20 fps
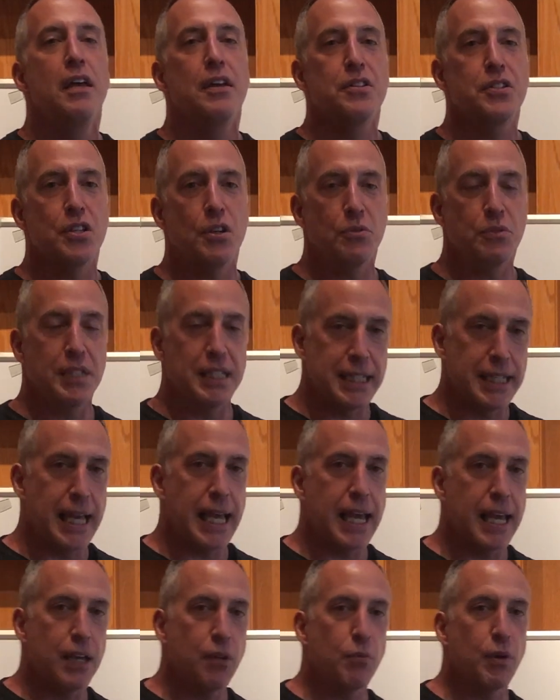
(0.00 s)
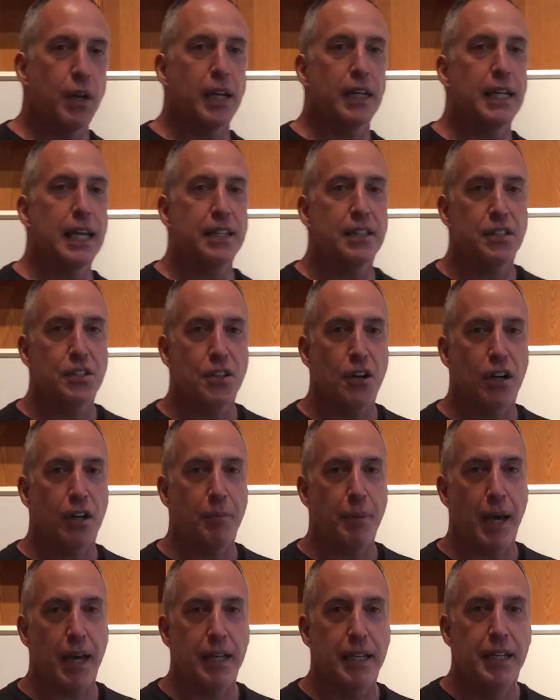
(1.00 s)
So today, what I'd like to talk
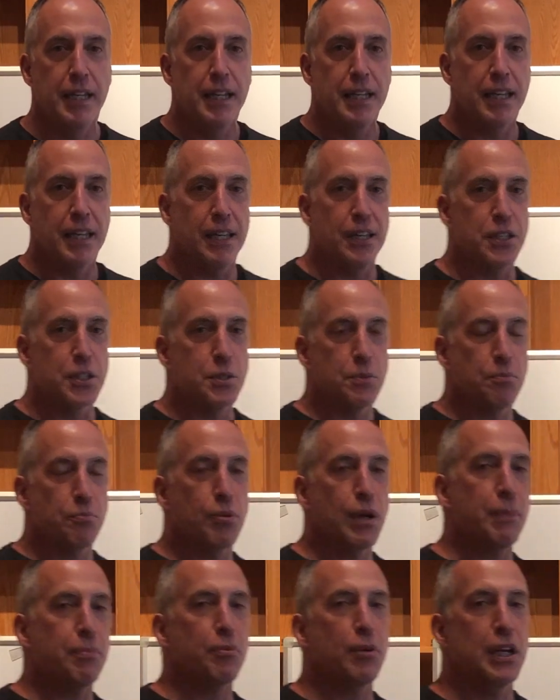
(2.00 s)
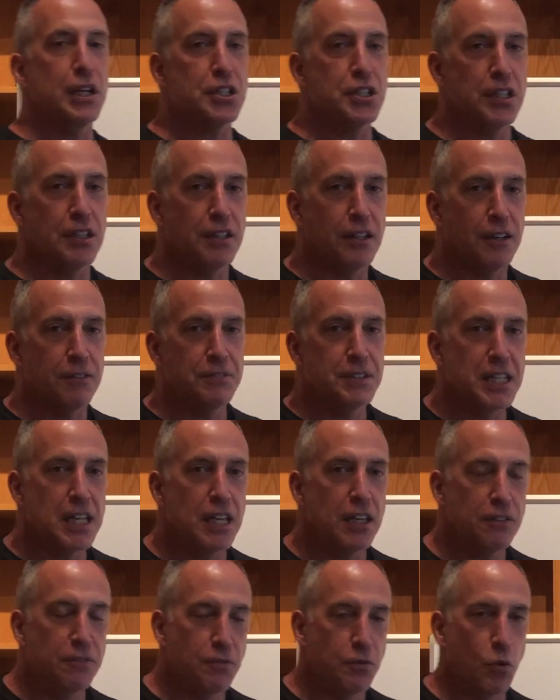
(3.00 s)
about is preparation of
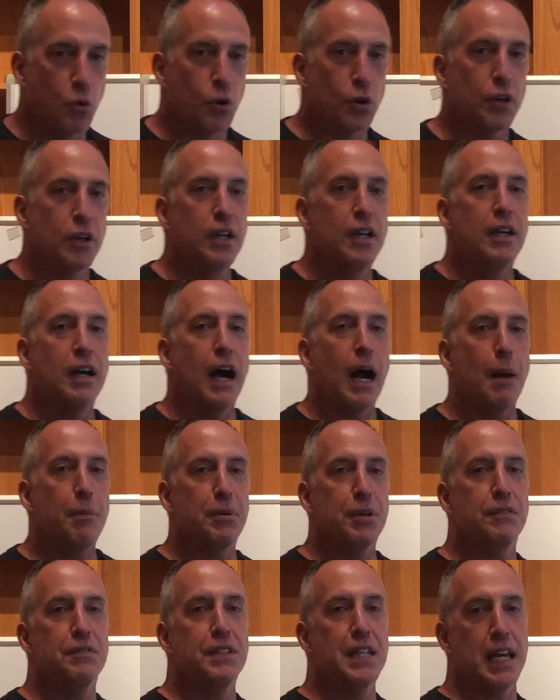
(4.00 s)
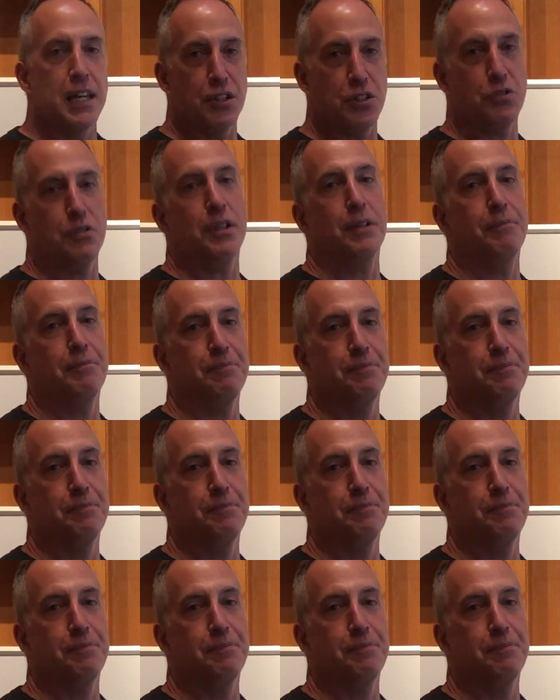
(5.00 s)
teeth for operative dentistry.